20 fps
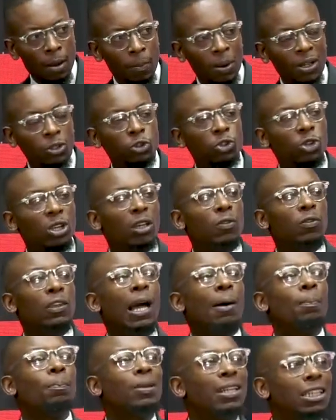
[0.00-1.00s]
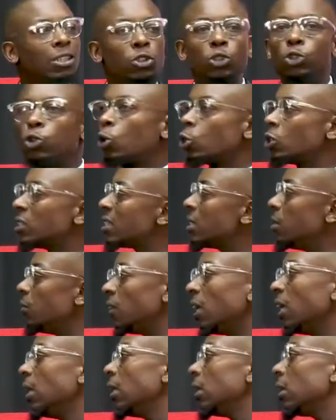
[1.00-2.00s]
But you don't have the ability to
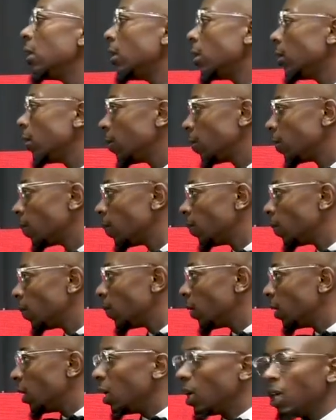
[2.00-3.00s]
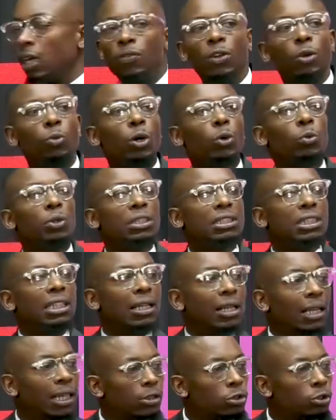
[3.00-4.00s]
conceive anything. Even when we
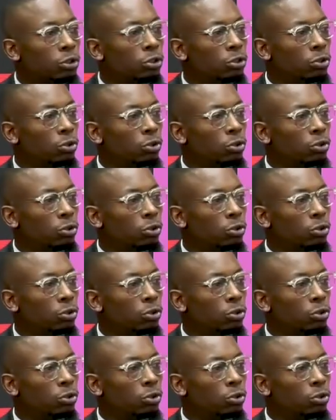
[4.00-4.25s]
declare to